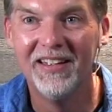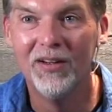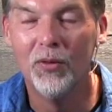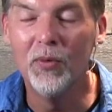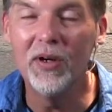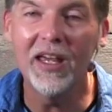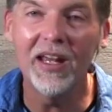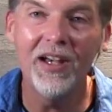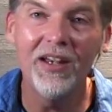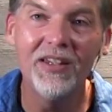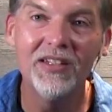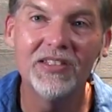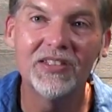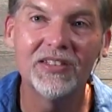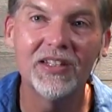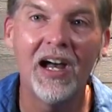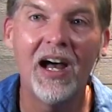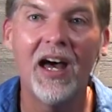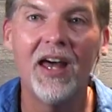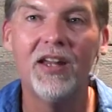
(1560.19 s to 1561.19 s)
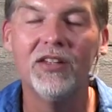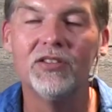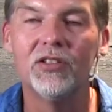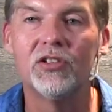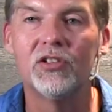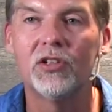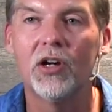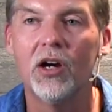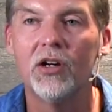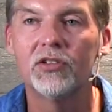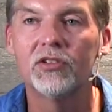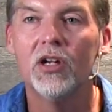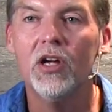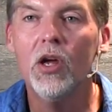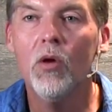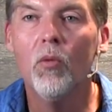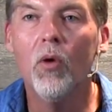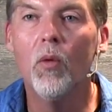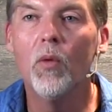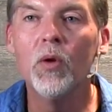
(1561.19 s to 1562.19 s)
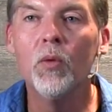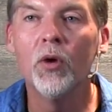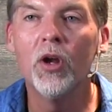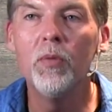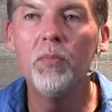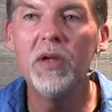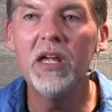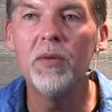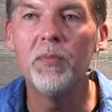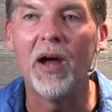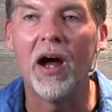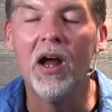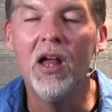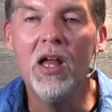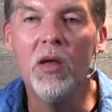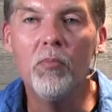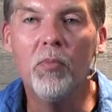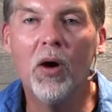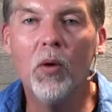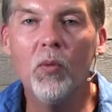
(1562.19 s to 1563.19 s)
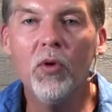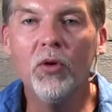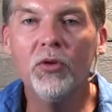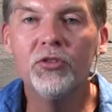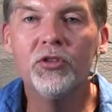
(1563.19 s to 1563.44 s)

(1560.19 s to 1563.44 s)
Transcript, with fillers: we got to decide as a church what we want to be about, but we'll